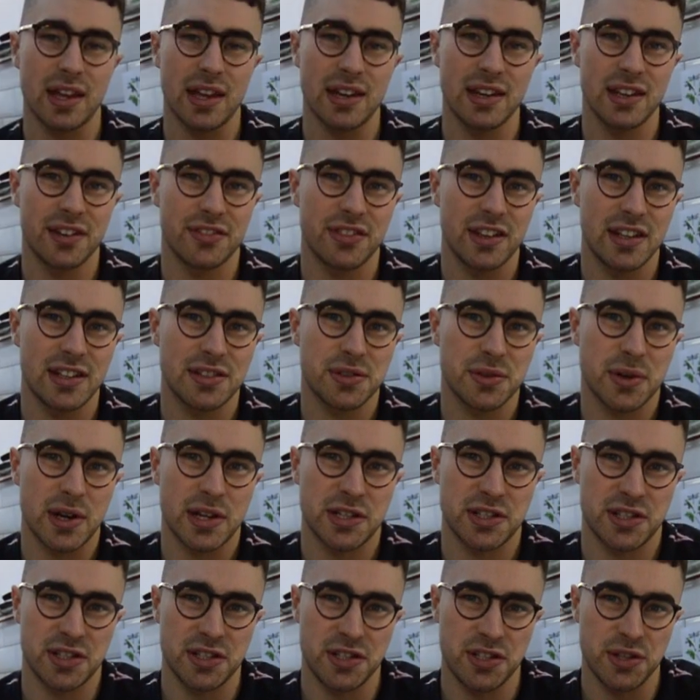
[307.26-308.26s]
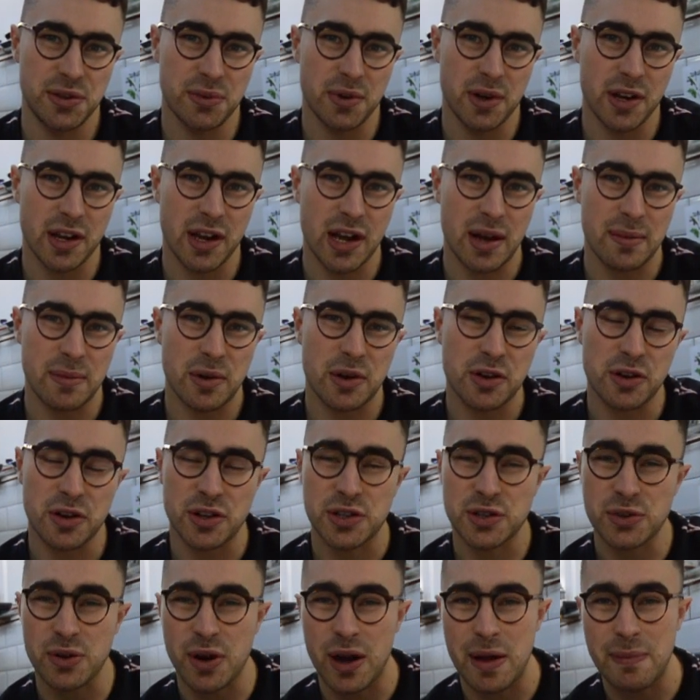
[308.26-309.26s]
any of these questions, you want to come
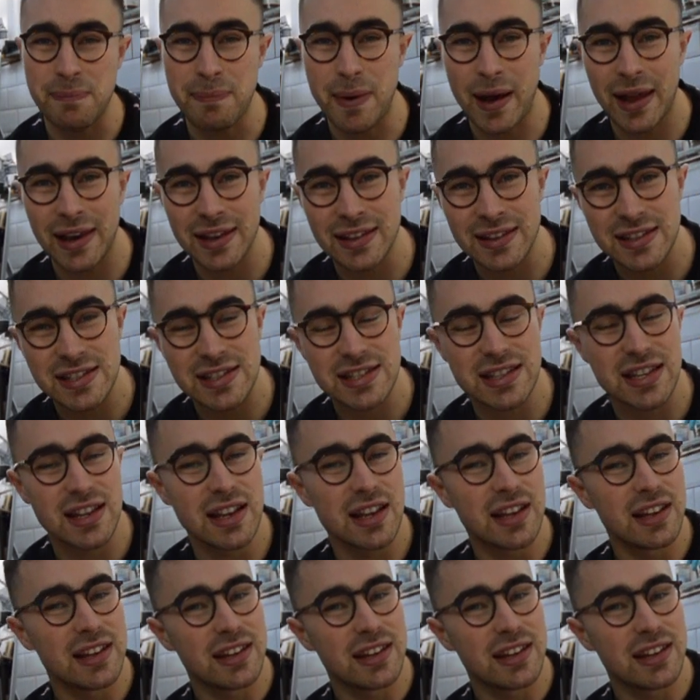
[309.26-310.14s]
across quite balanced.